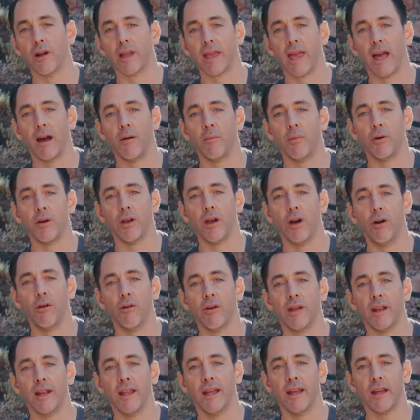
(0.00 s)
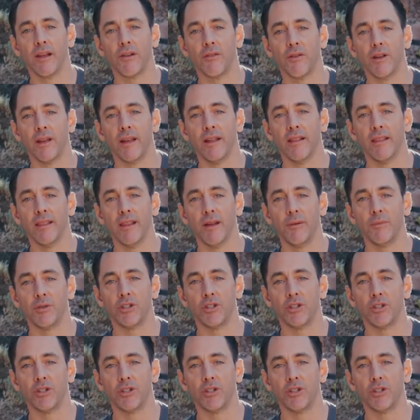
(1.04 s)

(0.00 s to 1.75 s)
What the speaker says: Cowboy Oak and Hickory lump